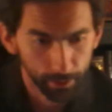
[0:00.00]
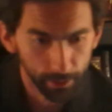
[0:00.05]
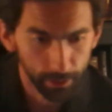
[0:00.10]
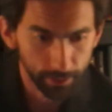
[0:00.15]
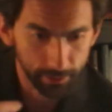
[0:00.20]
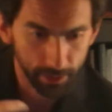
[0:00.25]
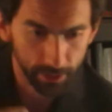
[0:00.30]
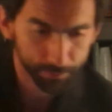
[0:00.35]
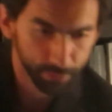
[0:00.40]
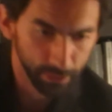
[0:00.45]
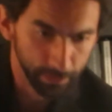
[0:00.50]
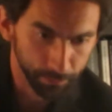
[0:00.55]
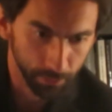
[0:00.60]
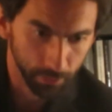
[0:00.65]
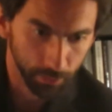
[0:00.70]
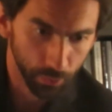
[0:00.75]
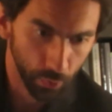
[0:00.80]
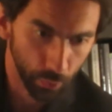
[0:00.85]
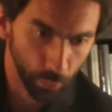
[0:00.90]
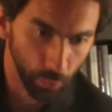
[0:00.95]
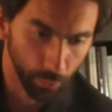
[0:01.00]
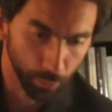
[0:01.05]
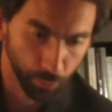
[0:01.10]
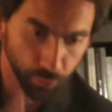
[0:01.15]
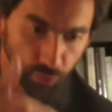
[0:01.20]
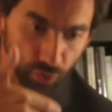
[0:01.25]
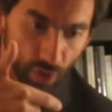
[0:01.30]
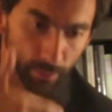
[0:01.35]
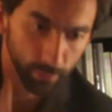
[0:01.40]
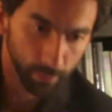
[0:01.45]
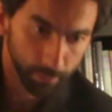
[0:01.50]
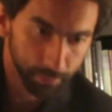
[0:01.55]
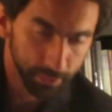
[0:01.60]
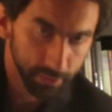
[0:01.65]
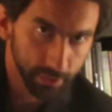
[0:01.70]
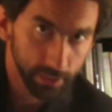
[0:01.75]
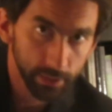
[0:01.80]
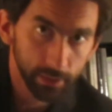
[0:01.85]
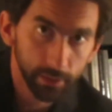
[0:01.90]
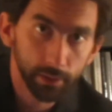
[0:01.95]
elect people who will
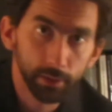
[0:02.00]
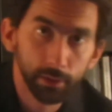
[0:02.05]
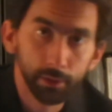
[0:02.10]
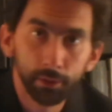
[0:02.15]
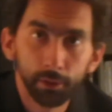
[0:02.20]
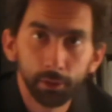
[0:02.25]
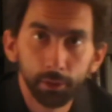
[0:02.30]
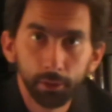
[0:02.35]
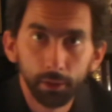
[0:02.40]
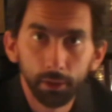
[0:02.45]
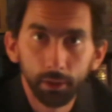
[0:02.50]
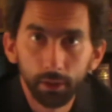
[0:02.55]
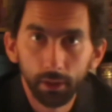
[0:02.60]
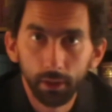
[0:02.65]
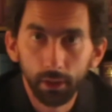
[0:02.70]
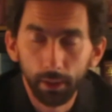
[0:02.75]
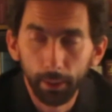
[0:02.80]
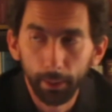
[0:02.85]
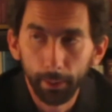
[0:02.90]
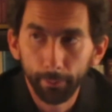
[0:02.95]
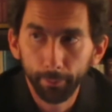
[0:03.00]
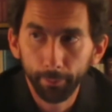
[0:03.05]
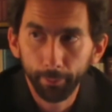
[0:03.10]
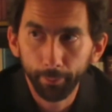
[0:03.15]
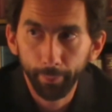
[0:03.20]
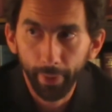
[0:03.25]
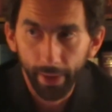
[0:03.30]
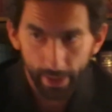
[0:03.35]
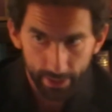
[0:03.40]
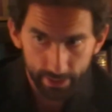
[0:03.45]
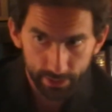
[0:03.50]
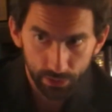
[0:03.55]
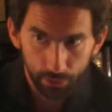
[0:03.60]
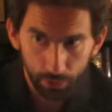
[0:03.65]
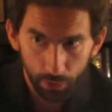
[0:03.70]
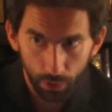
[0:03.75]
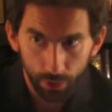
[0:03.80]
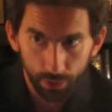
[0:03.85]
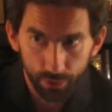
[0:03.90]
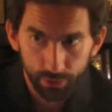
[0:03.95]
probably pass
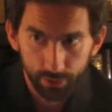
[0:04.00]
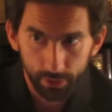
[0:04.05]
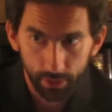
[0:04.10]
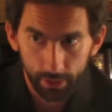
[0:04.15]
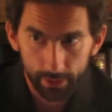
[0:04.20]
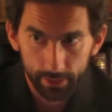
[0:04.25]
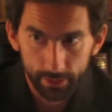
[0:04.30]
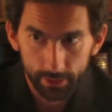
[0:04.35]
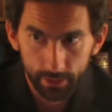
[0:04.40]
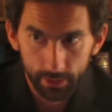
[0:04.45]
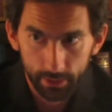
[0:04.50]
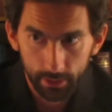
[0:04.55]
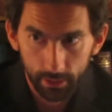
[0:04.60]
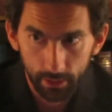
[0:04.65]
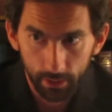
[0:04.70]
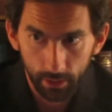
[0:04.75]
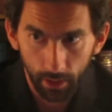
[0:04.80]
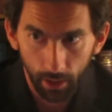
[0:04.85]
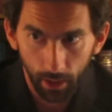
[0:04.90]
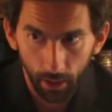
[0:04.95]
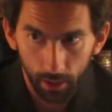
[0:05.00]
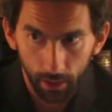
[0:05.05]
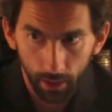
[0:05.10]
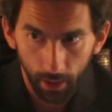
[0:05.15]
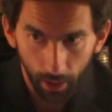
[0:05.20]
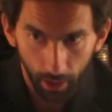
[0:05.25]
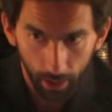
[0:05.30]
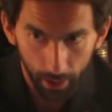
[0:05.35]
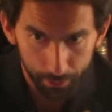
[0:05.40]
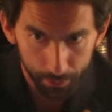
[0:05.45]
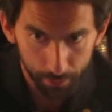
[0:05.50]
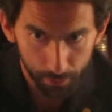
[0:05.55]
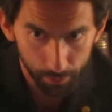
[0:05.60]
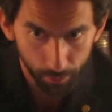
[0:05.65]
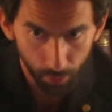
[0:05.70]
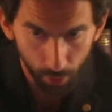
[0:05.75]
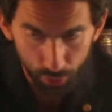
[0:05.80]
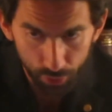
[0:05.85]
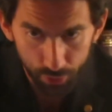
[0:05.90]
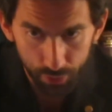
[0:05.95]
laws that either
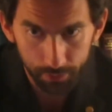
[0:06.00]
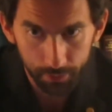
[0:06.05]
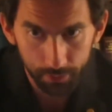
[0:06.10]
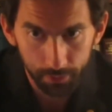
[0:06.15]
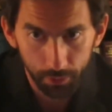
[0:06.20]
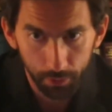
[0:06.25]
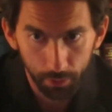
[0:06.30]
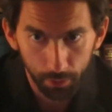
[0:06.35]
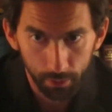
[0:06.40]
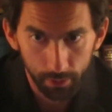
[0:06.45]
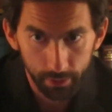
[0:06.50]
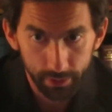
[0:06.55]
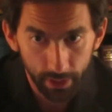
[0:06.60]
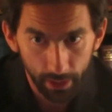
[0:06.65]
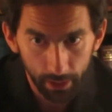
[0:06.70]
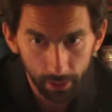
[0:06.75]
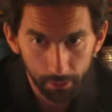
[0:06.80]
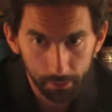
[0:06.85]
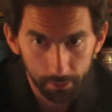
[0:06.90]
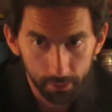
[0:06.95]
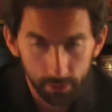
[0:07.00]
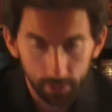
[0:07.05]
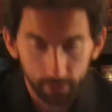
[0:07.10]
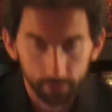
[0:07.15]
partially or entirely